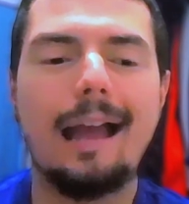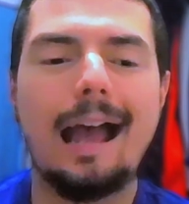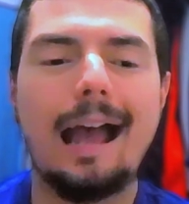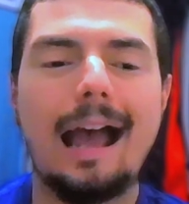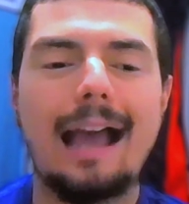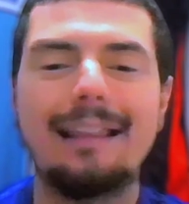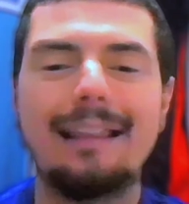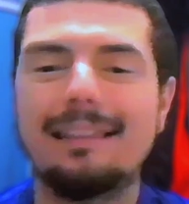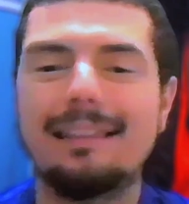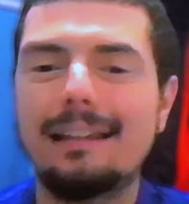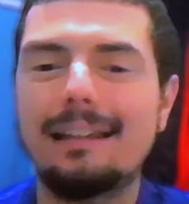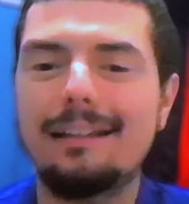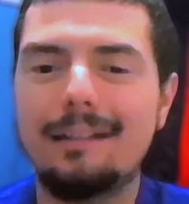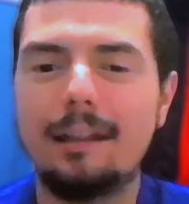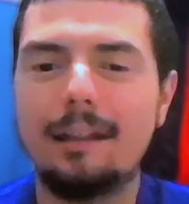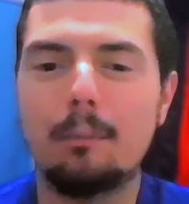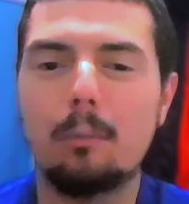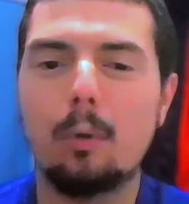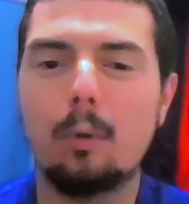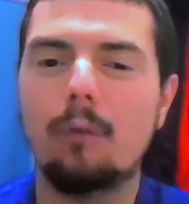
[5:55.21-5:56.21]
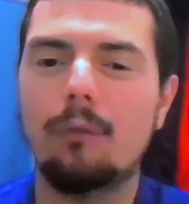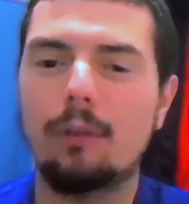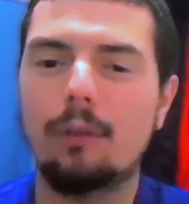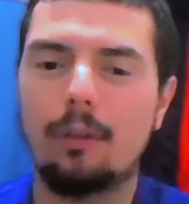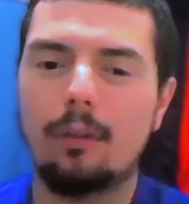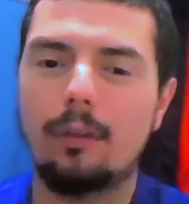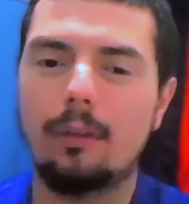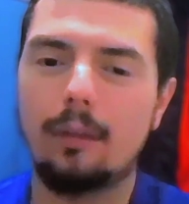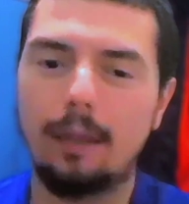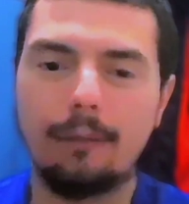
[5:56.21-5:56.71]
I think she's more of a
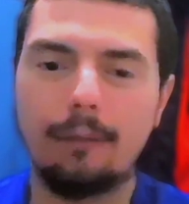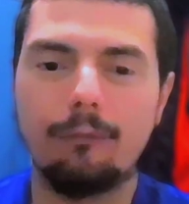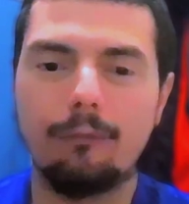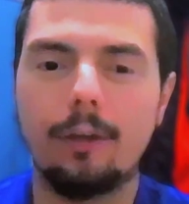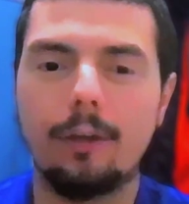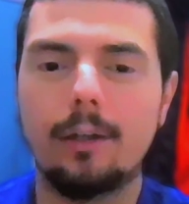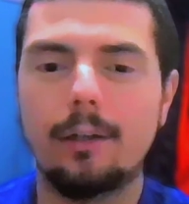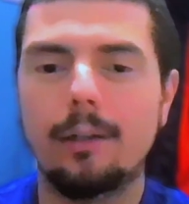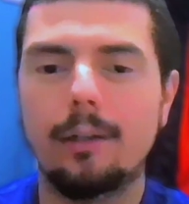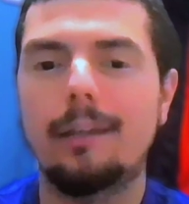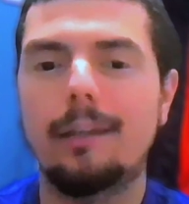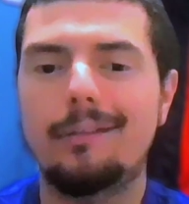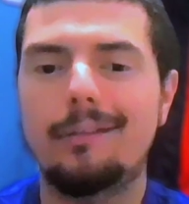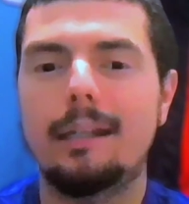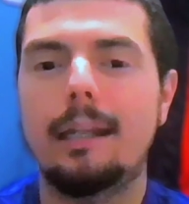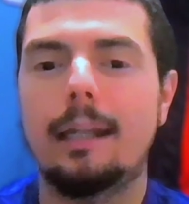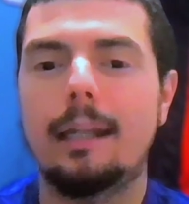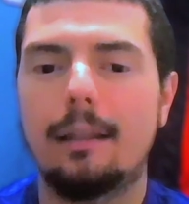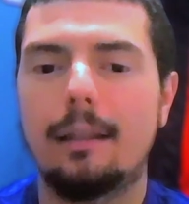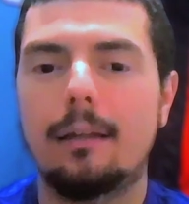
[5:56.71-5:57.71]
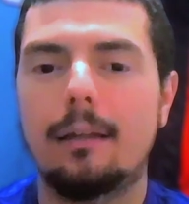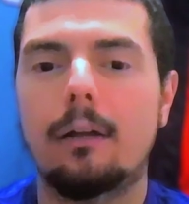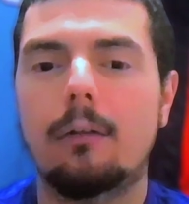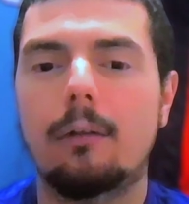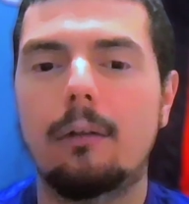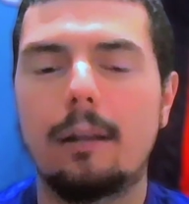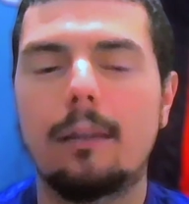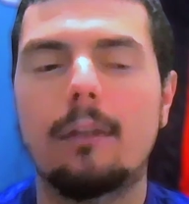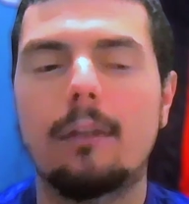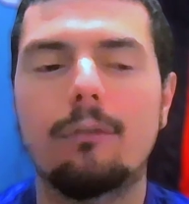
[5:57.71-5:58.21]
slick fighter than she is an
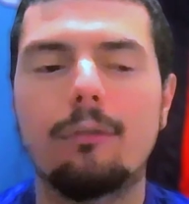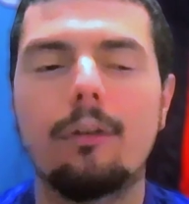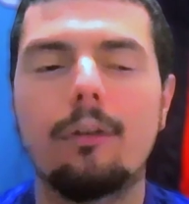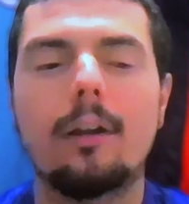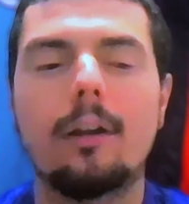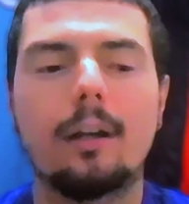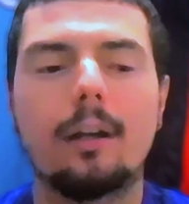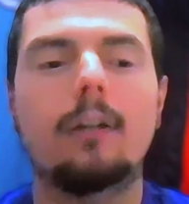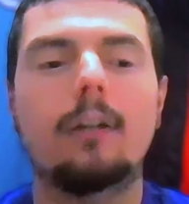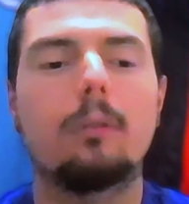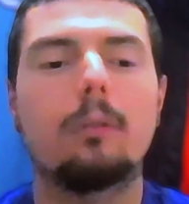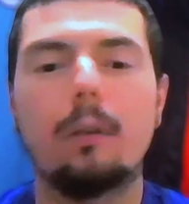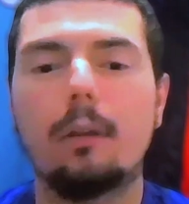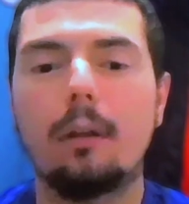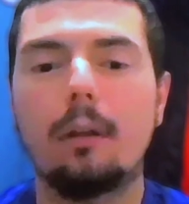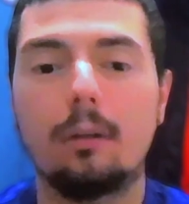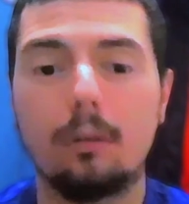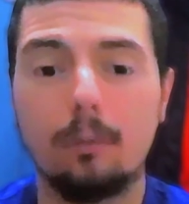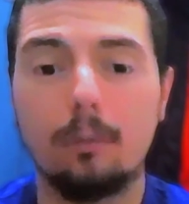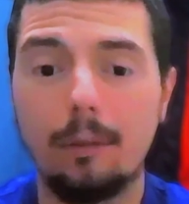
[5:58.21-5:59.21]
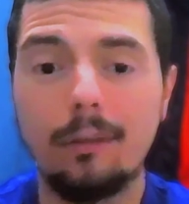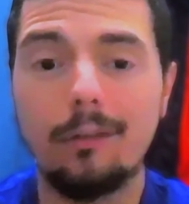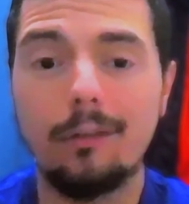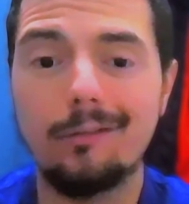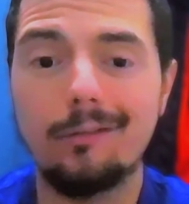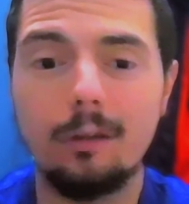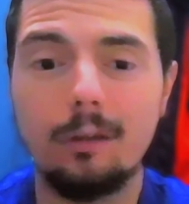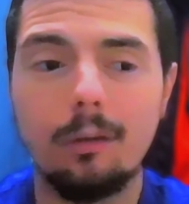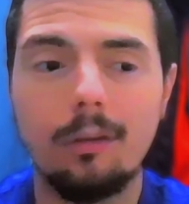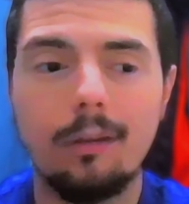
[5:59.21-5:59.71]
aggressive fighter. Claressa
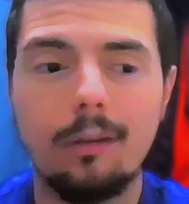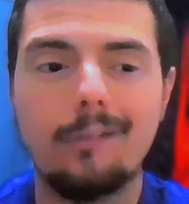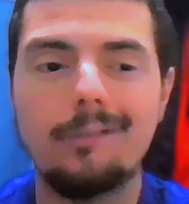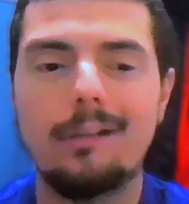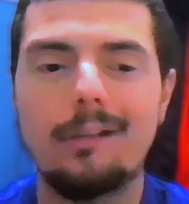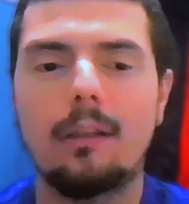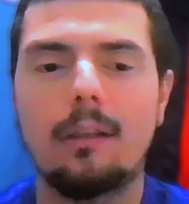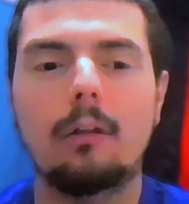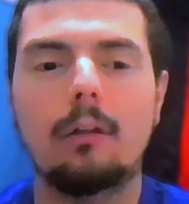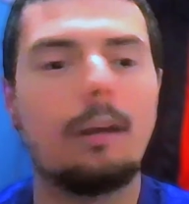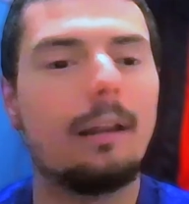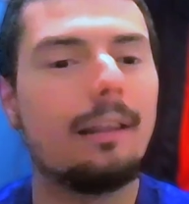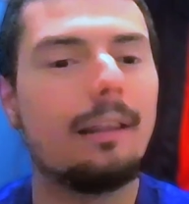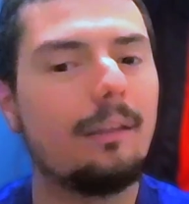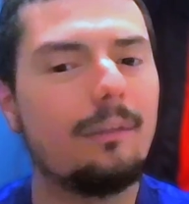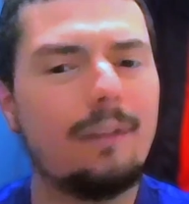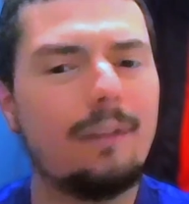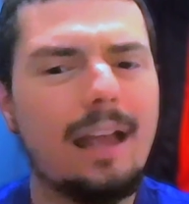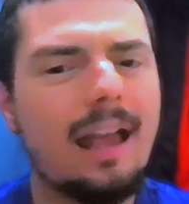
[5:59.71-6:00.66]
Shields says she's aggressive.